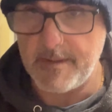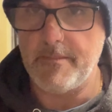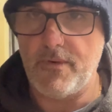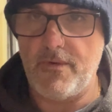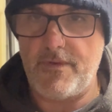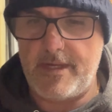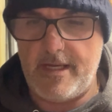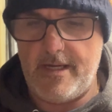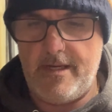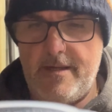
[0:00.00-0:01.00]
more of the
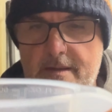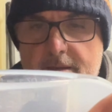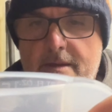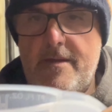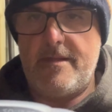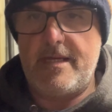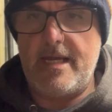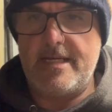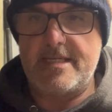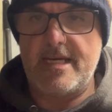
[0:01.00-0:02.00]

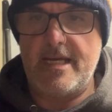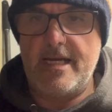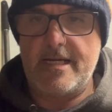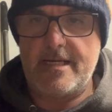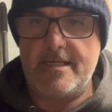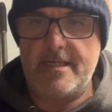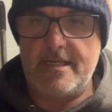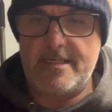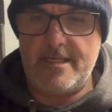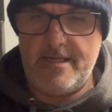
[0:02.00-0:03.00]
ET in because
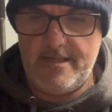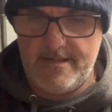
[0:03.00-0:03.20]
it's a